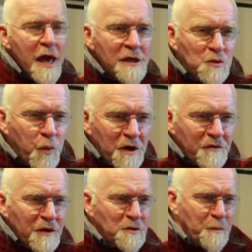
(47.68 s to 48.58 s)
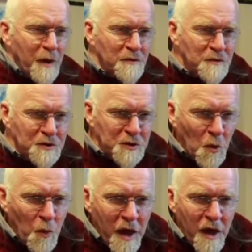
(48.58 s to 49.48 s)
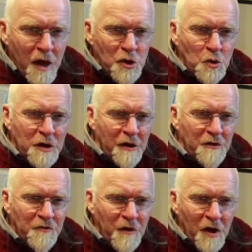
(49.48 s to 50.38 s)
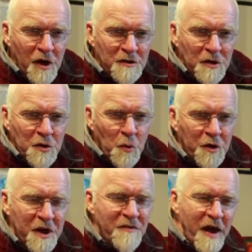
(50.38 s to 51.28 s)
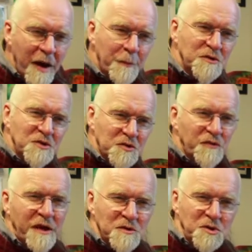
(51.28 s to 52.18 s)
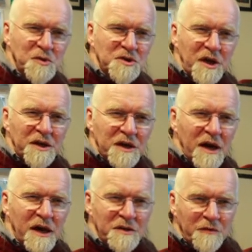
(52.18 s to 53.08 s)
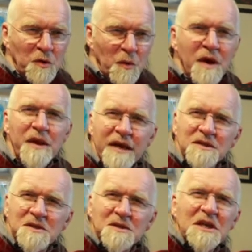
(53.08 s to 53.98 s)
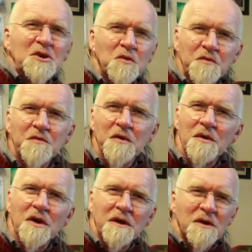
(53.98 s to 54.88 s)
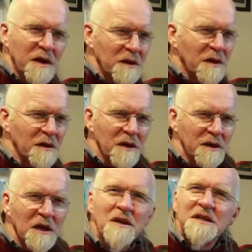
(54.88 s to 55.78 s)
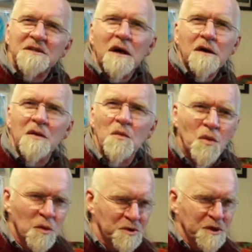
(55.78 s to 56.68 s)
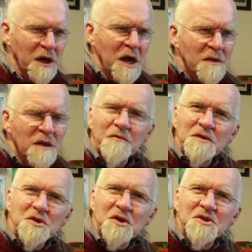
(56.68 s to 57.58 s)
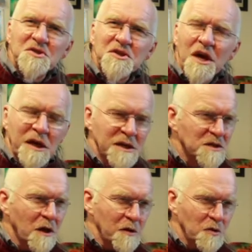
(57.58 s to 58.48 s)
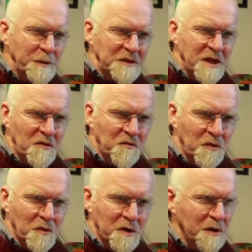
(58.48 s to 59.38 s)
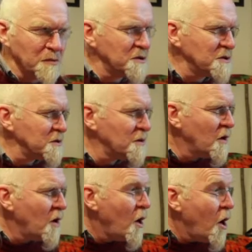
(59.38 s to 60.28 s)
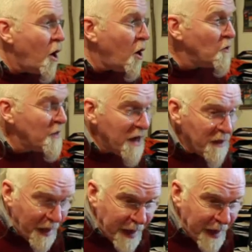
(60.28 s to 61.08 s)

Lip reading: It's one of those months where you're going to find that whatever happens around you, it's going to kind of, on the one hand, skid off of you like a duck in water. Nothing's going to stick. It's like you'll be Teflon coated. On the other